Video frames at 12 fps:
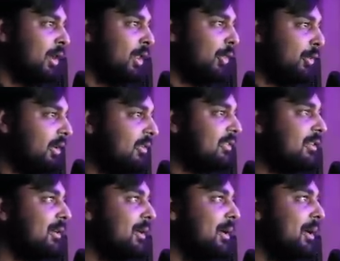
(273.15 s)
This,
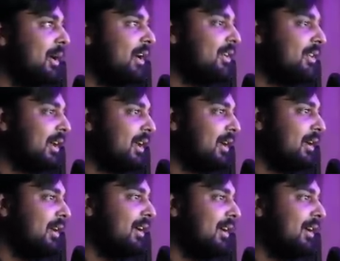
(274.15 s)
it's like a.